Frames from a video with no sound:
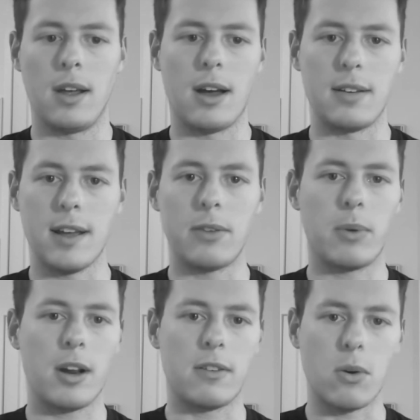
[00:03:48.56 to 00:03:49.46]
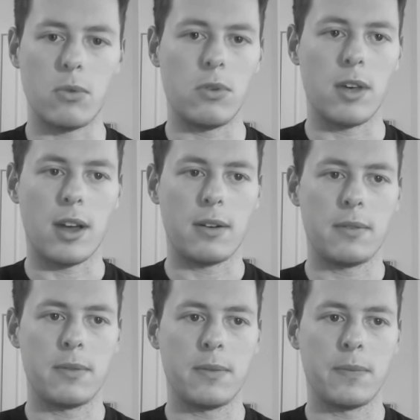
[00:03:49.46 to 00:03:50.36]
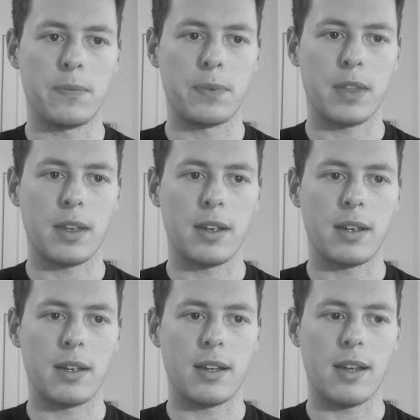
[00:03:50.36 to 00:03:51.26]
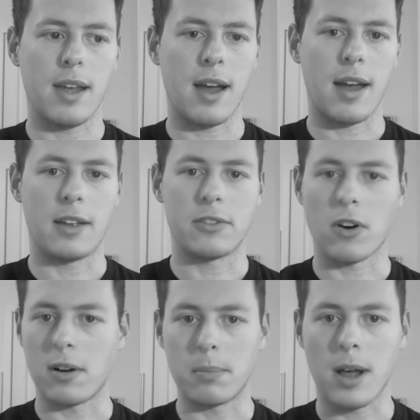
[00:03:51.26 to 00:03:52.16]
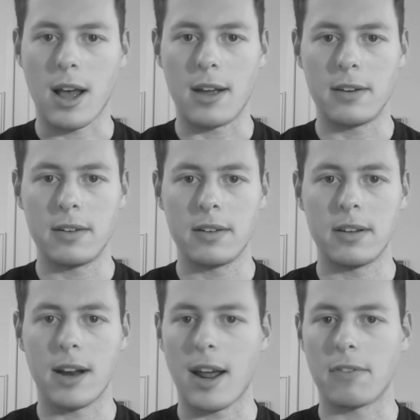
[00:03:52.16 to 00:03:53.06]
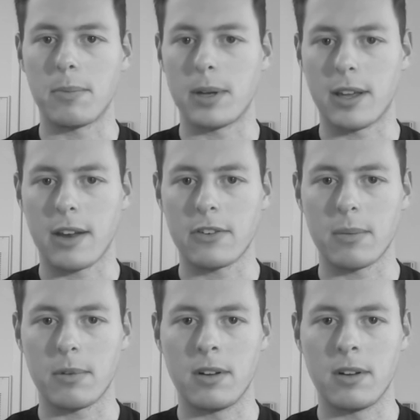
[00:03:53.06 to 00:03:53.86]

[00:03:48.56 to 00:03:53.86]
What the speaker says: On days when I don't do that, I start behind and I have to play catch up.